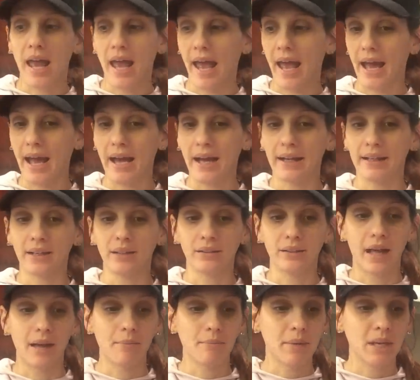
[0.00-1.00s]
and
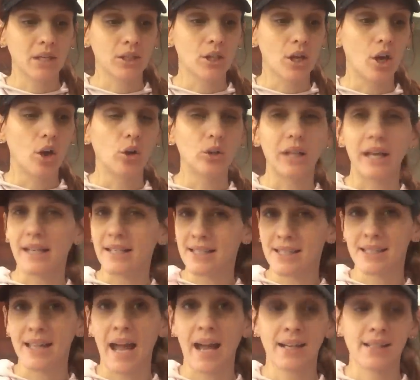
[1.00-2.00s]
let me know like
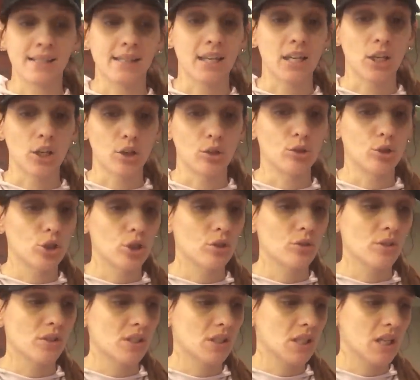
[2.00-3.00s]
snacks that you
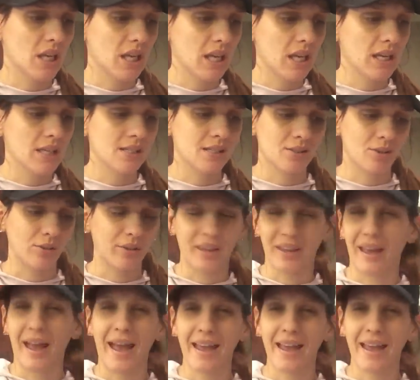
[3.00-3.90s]
choose to eat so that